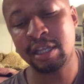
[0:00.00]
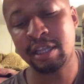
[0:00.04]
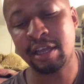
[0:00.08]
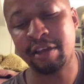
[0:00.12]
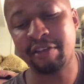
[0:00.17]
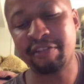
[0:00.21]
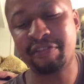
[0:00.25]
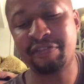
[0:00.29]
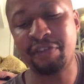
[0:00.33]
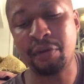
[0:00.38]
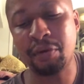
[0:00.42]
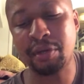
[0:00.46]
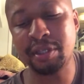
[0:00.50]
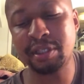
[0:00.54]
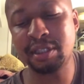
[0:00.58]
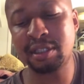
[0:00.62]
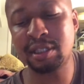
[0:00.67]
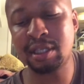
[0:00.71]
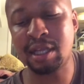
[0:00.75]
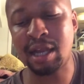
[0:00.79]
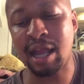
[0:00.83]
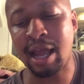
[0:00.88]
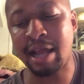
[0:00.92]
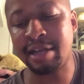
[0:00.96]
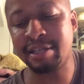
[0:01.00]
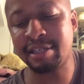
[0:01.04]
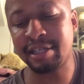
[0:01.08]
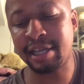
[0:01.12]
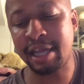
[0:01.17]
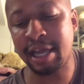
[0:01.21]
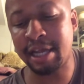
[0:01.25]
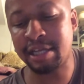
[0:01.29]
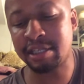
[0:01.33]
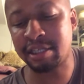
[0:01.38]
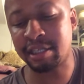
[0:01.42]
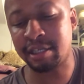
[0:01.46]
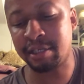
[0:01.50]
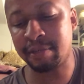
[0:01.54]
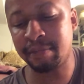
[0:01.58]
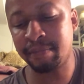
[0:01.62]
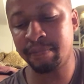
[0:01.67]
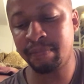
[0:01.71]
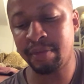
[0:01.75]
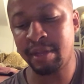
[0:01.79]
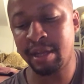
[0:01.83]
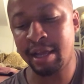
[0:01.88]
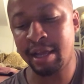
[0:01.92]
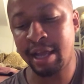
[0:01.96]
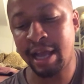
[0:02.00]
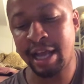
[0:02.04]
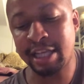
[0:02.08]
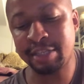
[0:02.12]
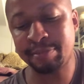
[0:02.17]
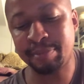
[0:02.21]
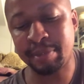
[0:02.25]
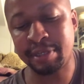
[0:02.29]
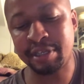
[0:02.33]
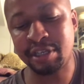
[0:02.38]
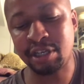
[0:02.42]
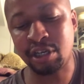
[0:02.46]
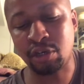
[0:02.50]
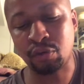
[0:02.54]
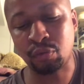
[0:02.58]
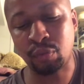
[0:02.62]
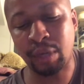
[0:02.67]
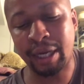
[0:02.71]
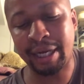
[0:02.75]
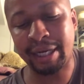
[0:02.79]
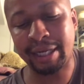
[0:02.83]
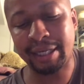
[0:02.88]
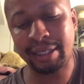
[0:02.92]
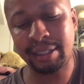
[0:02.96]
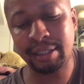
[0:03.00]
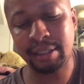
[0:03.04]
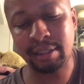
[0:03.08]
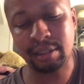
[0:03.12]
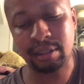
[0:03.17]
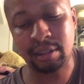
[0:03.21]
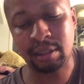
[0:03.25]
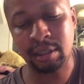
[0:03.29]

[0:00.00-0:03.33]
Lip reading: that focuses on education has been degraded,